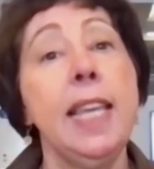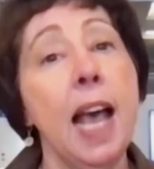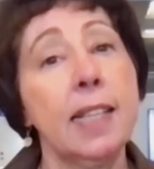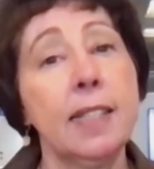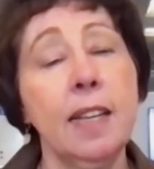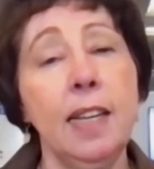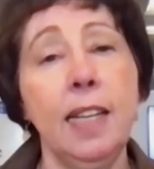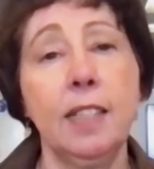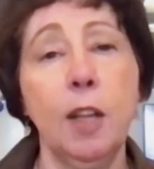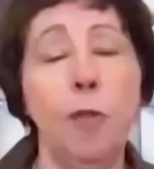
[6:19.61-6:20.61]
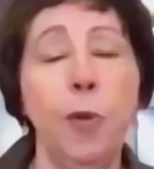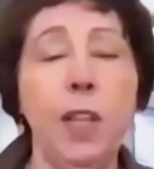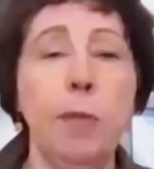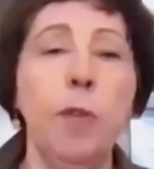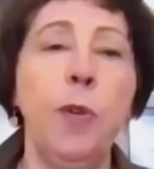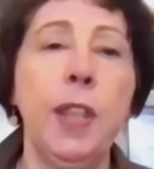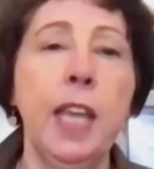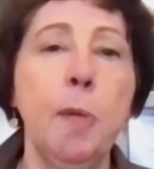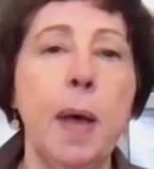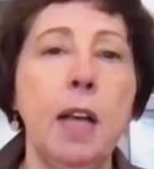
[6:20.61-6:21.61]
Yes, certainly. So if we
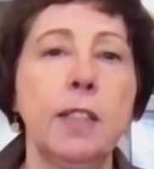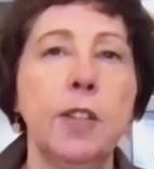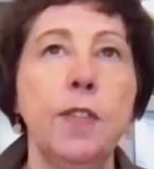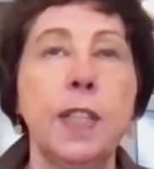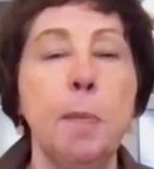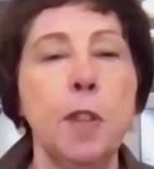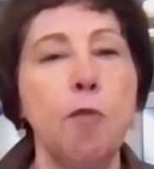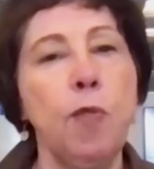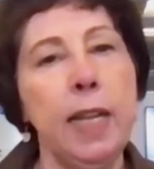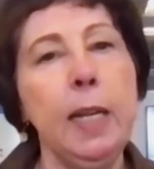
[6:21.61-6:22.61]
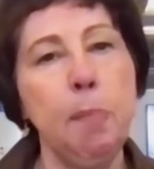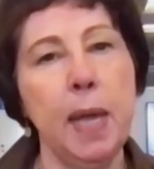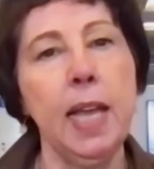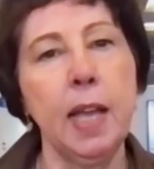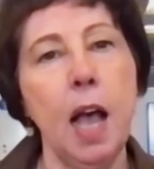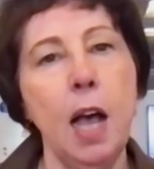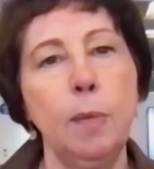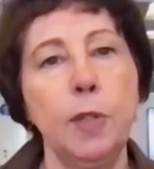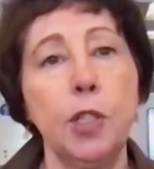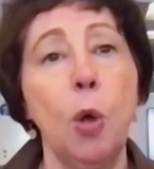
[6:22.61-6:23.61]
think about sort of some of the really big
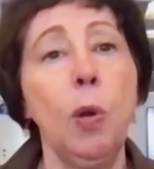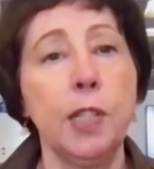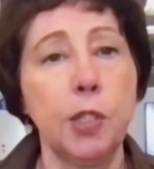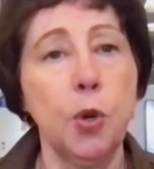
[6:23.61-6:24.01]
solar